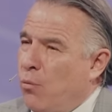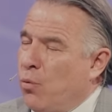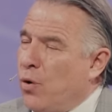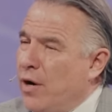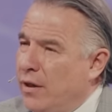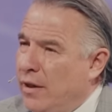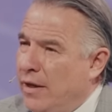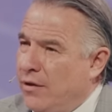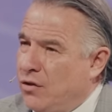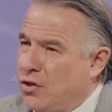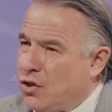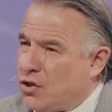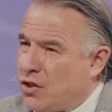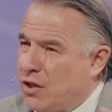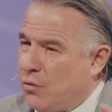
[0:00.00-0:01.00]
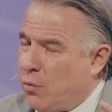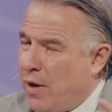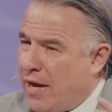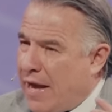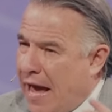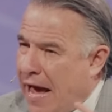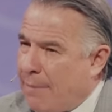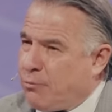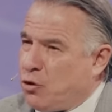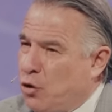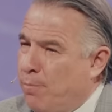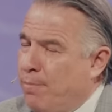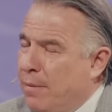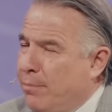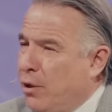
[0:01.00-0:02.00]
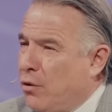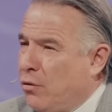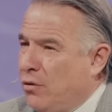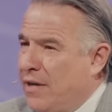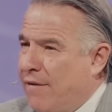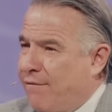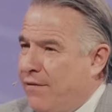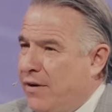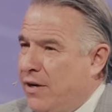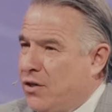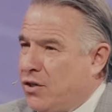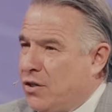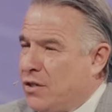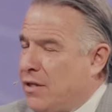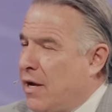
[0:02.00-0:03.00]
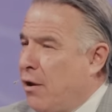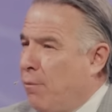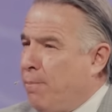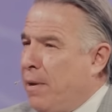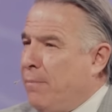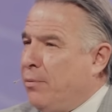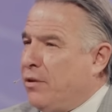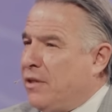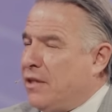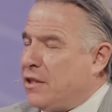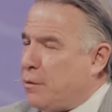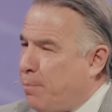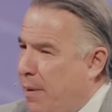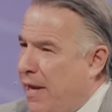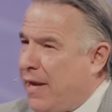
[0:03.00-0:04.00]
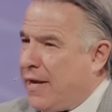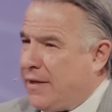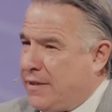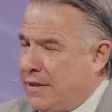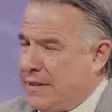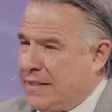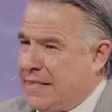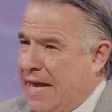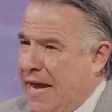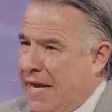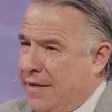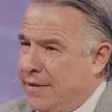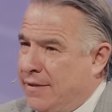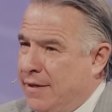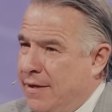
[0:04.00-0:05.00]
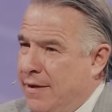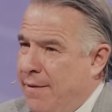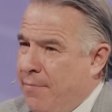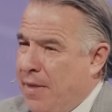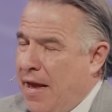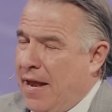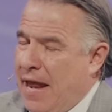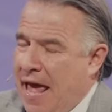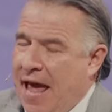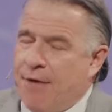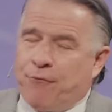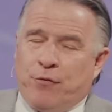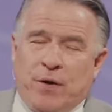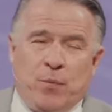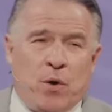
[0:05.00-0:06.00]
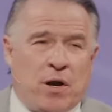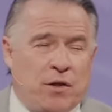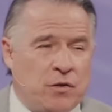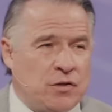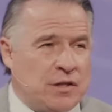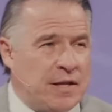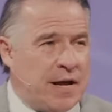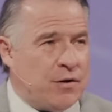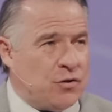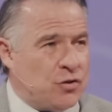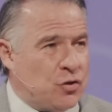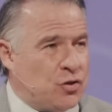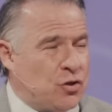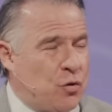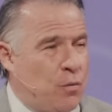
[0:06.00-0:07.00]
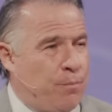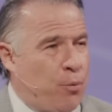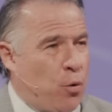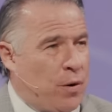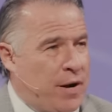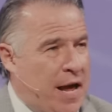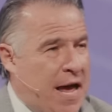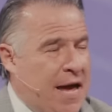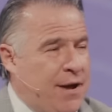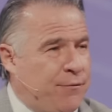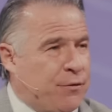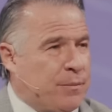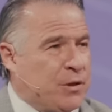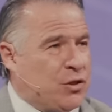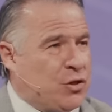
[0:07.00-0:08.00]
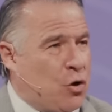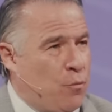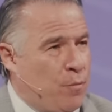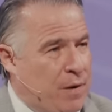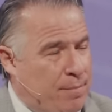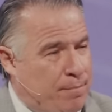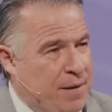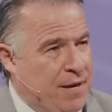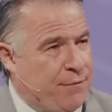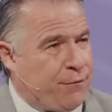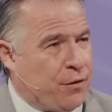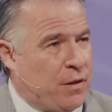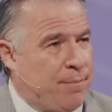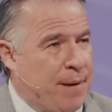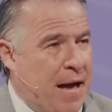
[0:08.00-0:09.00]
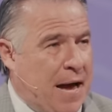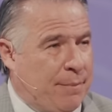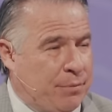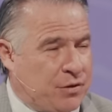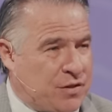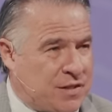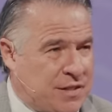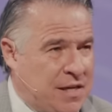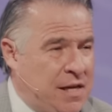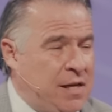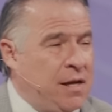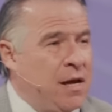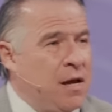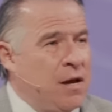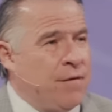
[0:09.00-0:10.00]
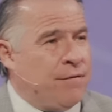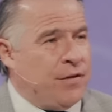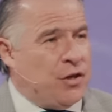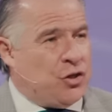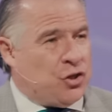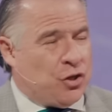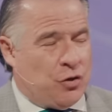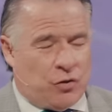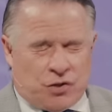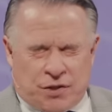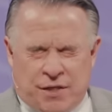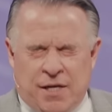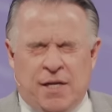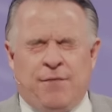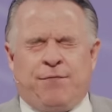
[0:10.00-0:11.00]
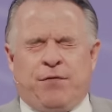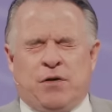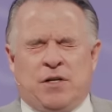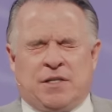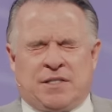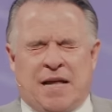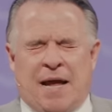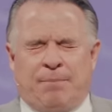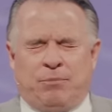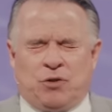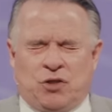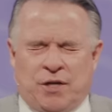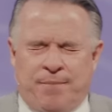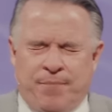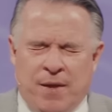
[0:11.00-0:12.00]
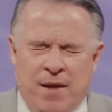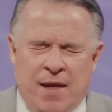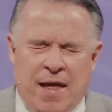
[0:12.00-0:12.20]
really just to recapture biblical definitions to help people to speak and to stand. And every one of those letters are so important A from atonement, B for the Bible, C for the church, D for discipleship.